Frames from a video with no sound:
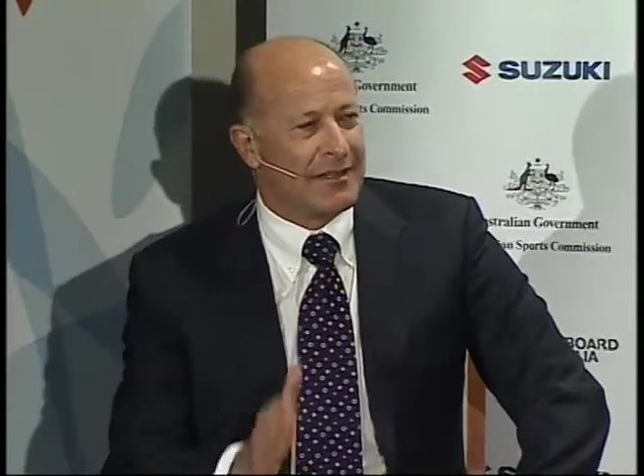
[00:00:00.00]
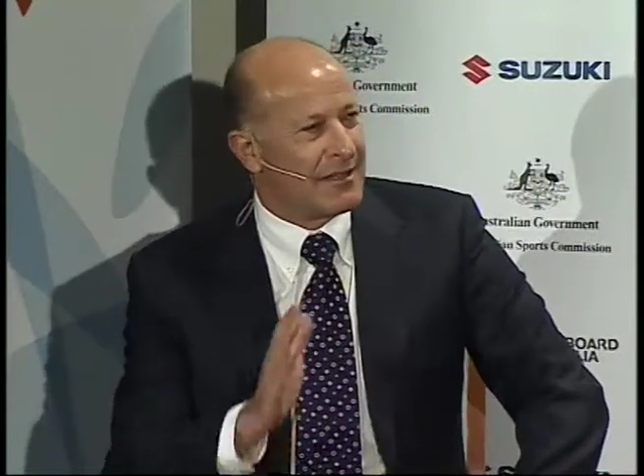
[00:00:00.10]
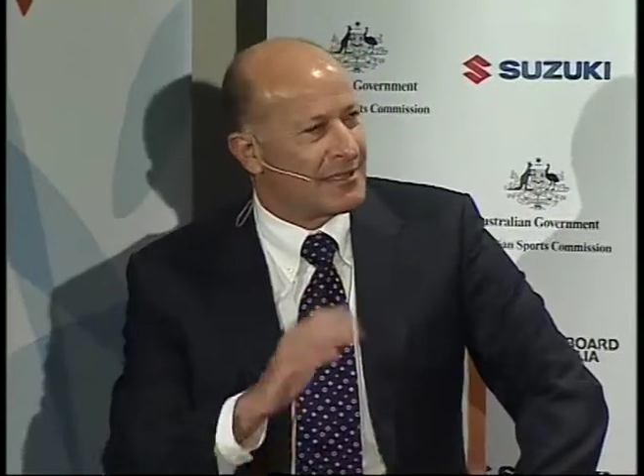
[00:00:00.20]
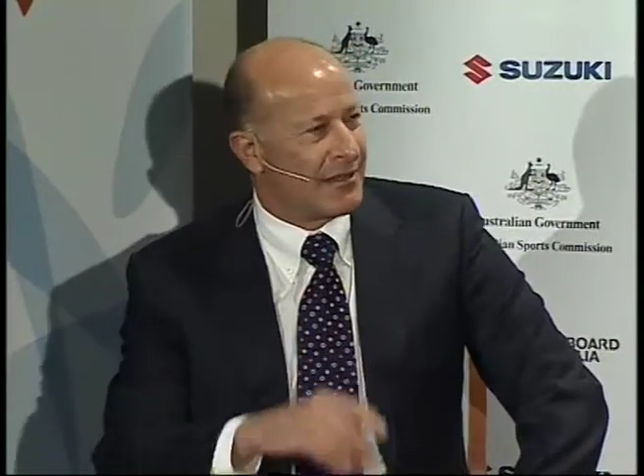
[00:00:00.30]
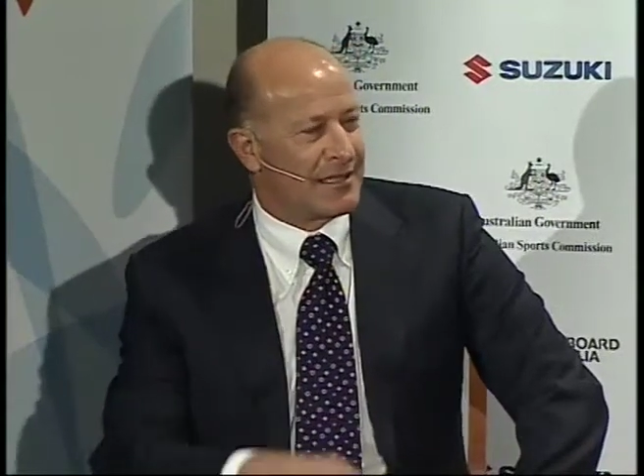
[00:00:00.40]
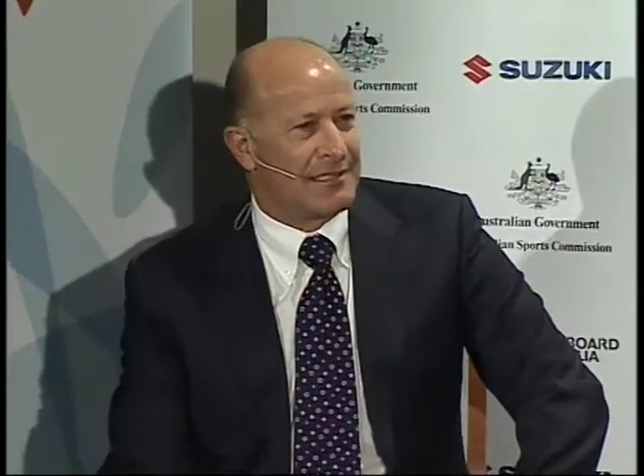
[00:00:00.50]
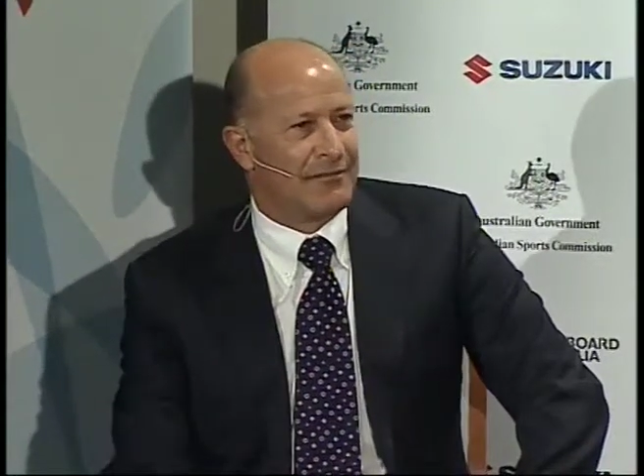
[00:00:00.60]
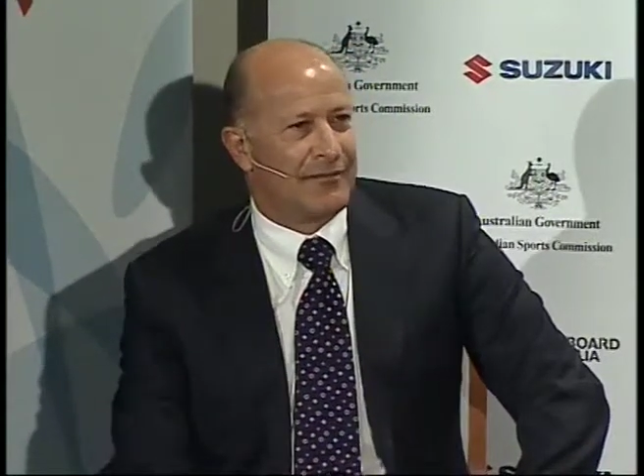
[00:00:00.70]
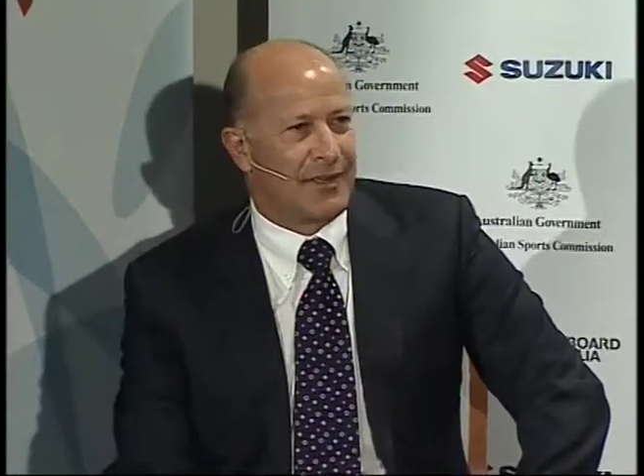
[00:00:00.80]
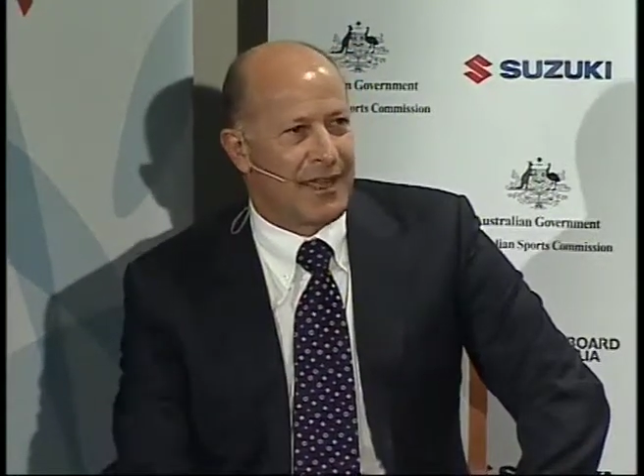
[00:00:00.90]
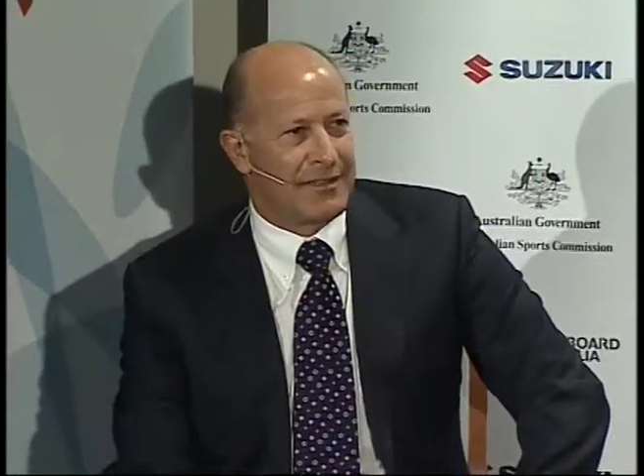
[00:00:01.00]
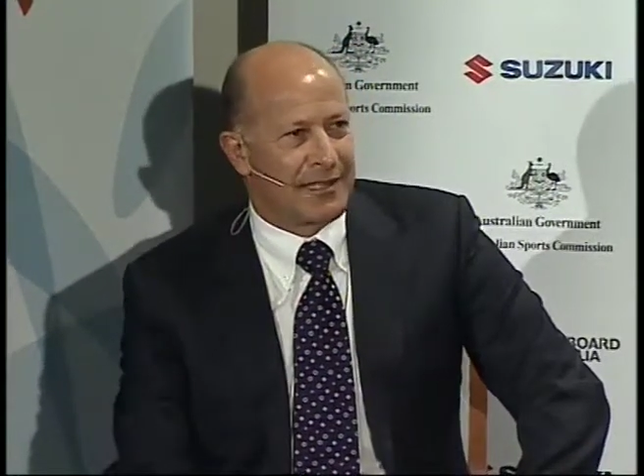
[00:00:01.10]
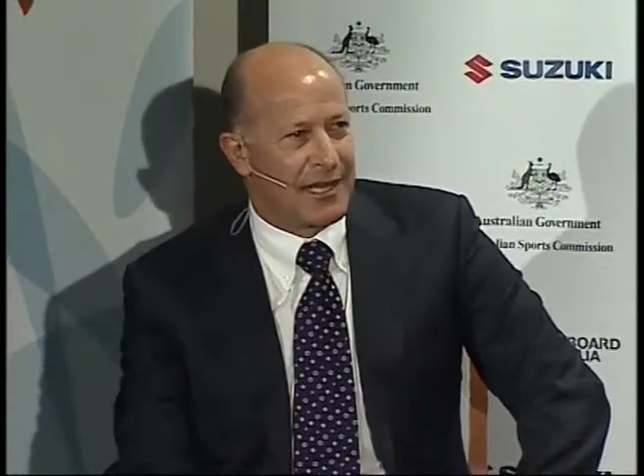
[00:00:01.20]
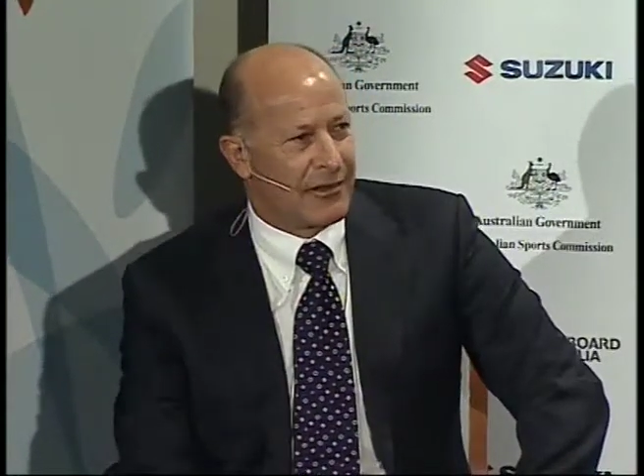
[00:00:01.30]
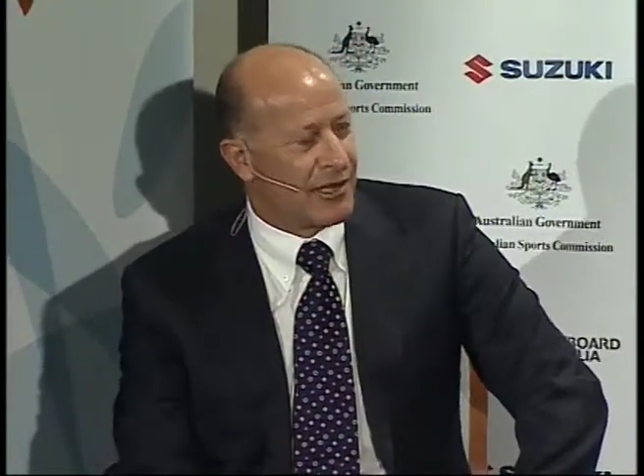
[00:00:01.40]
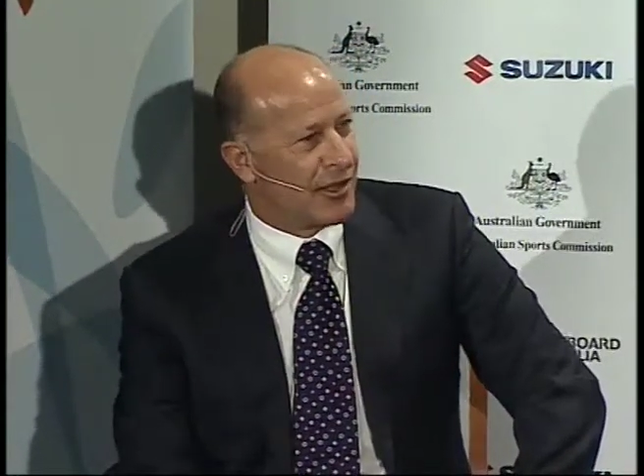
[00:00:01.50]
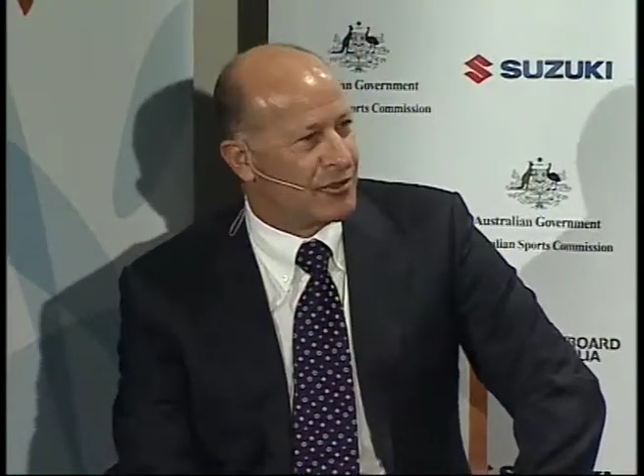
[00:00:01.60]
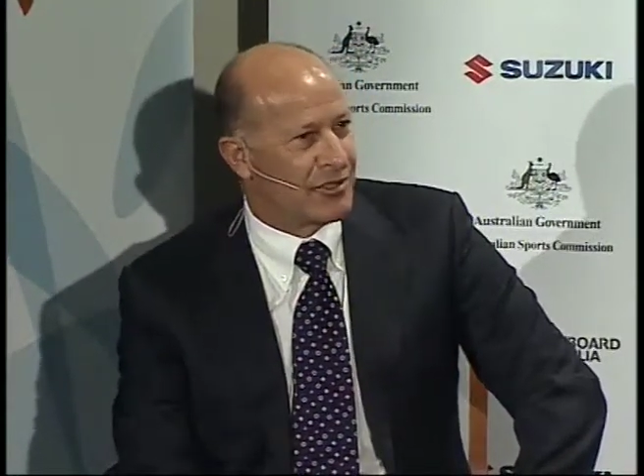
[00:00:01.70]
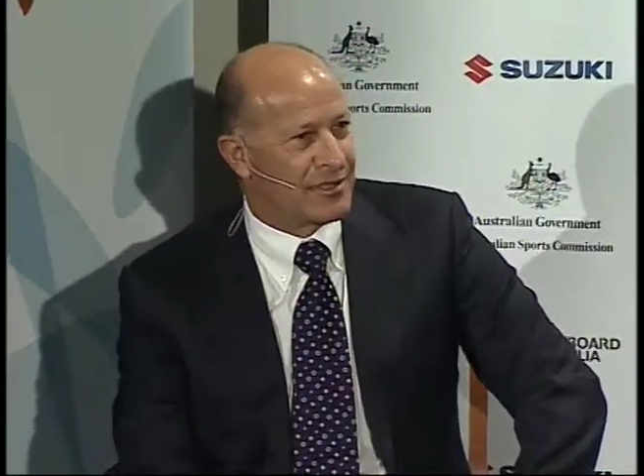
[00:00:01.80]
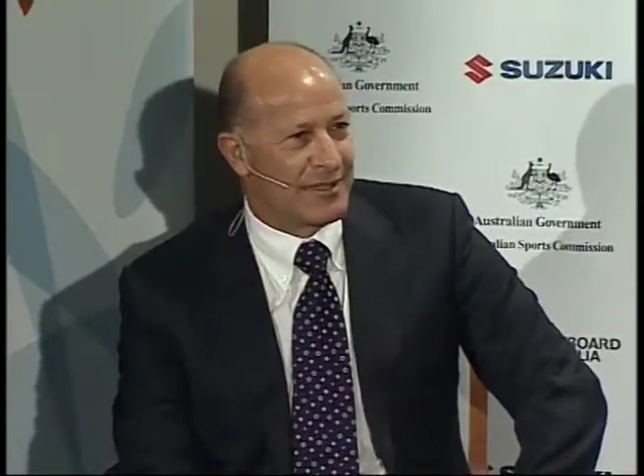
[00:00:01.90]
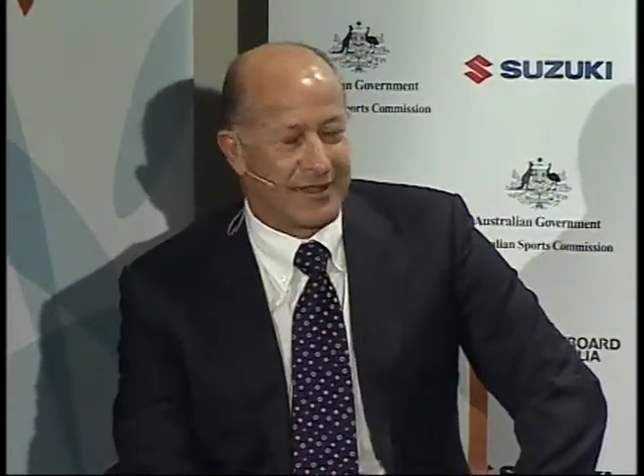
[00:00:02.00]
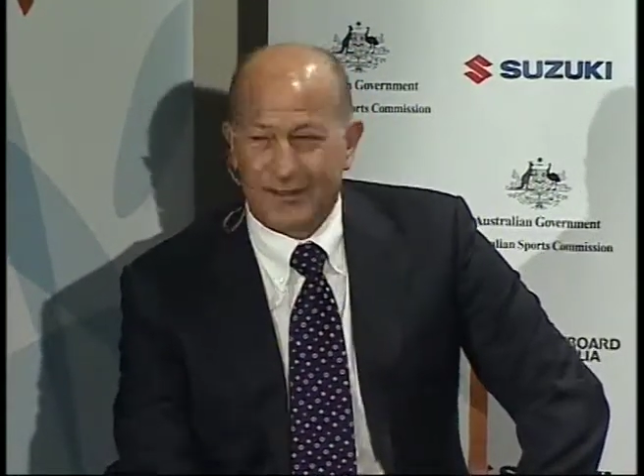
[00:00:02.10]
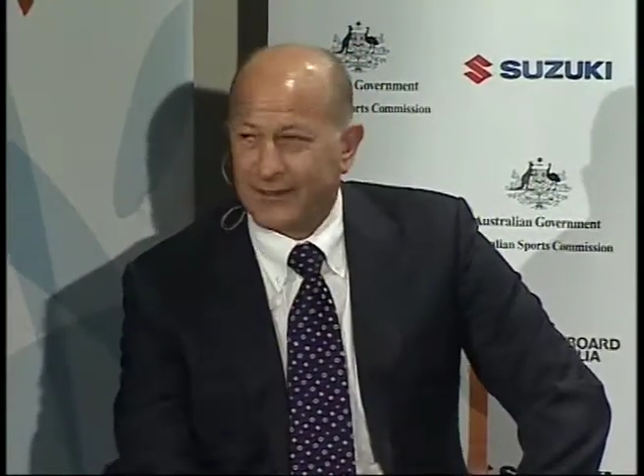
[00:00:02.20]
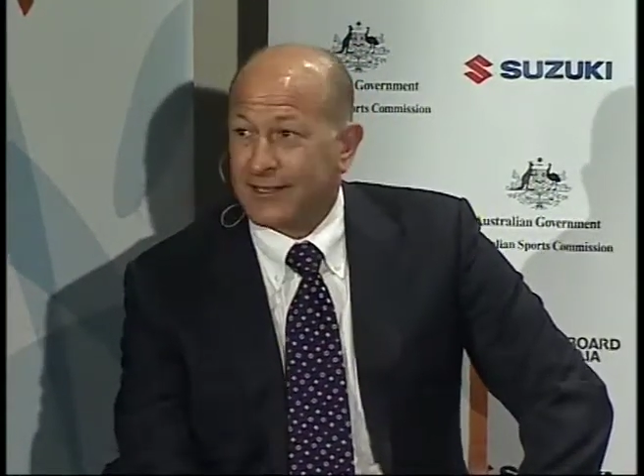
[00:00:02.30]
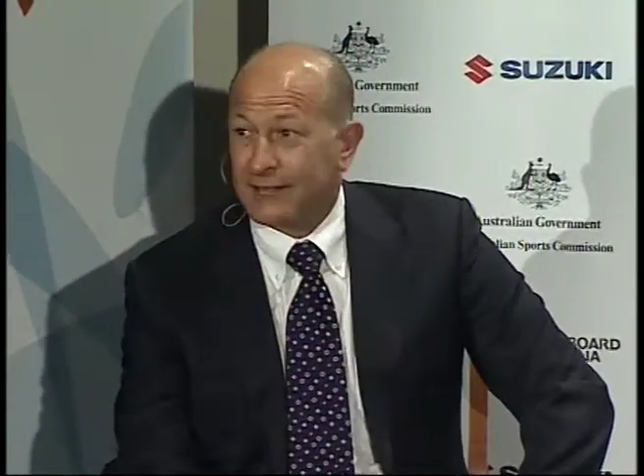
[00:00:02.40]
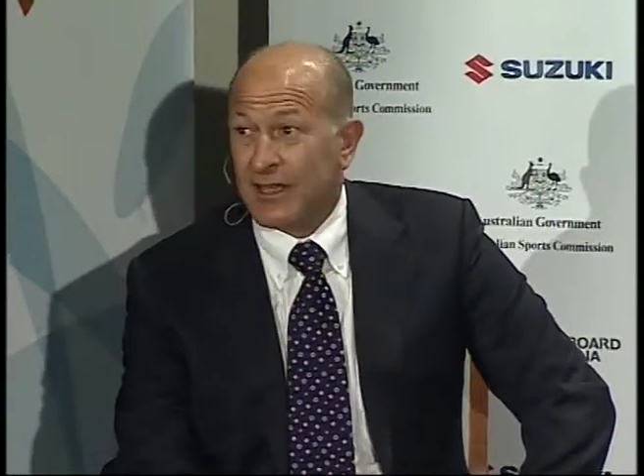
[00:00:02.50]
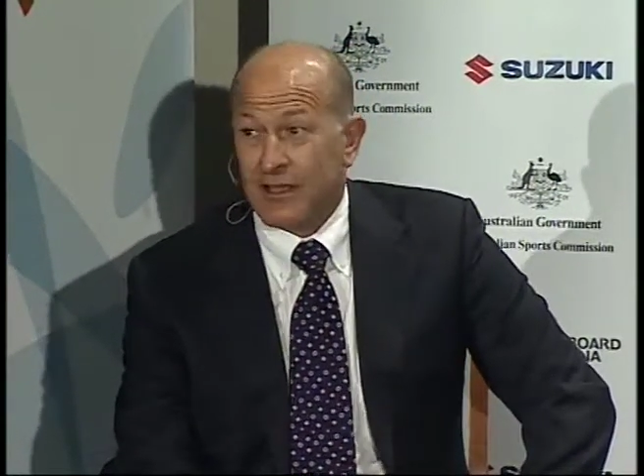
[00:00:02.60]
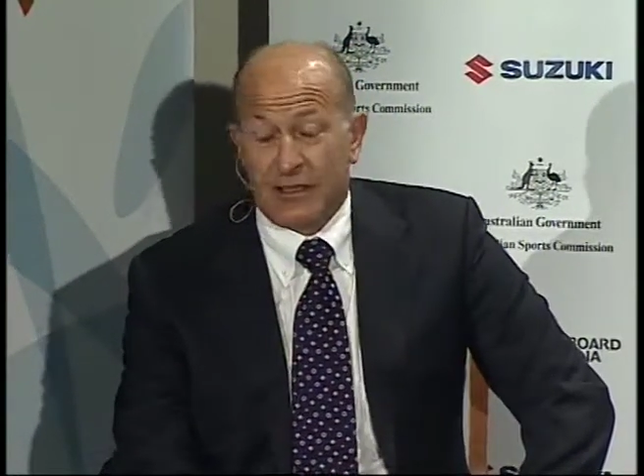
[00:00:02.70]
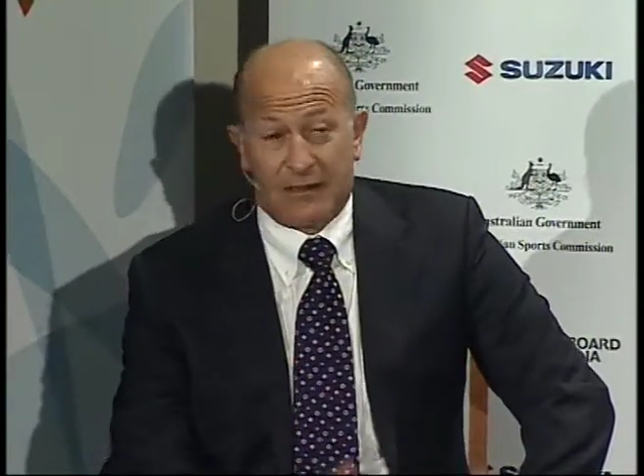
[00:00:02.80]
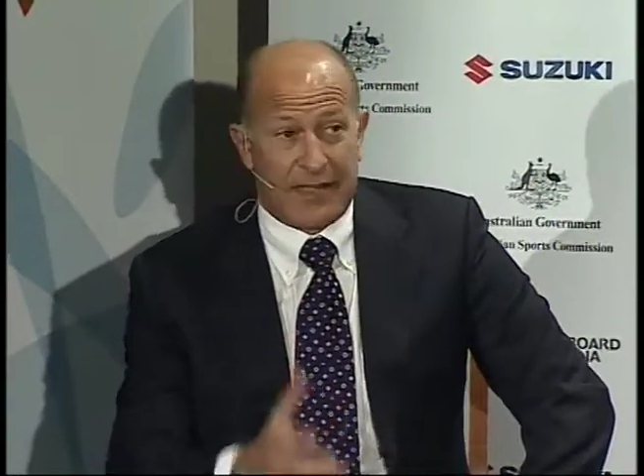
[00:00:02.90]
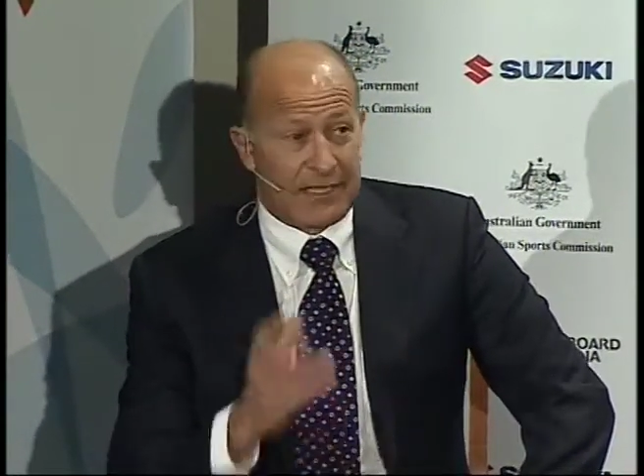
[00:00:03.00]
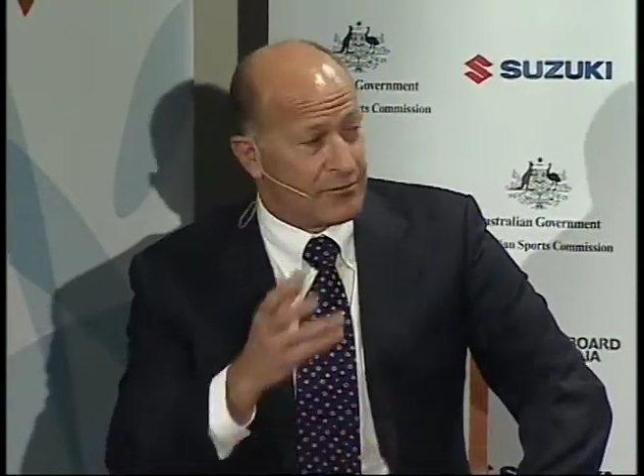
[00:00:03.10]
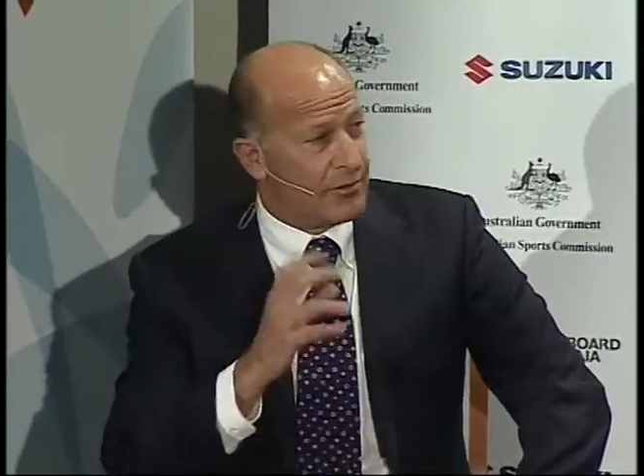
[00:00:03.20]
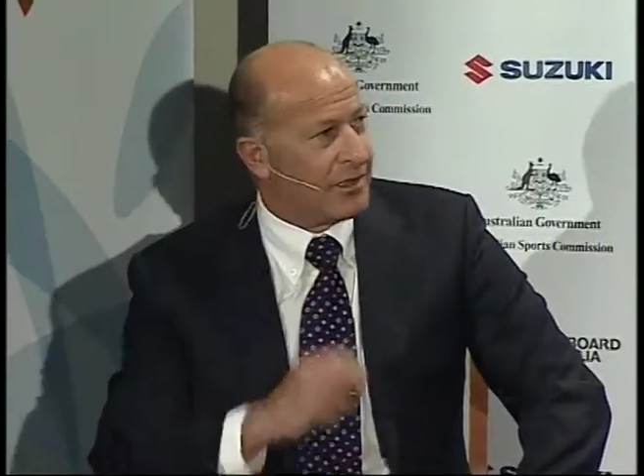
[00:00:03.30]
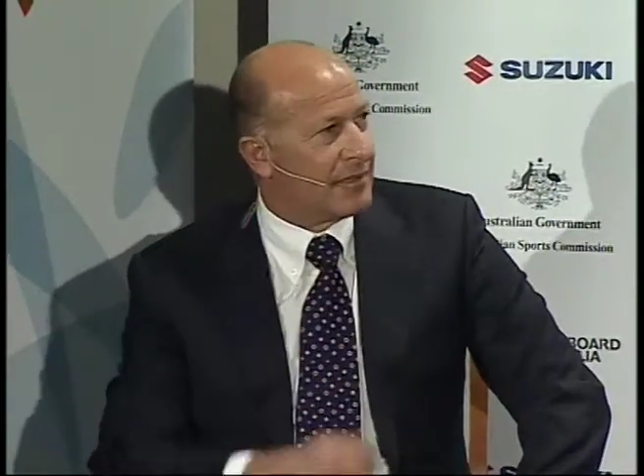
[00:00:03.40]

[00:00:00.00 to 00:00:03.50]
incisive and caring coaches. And I think that's really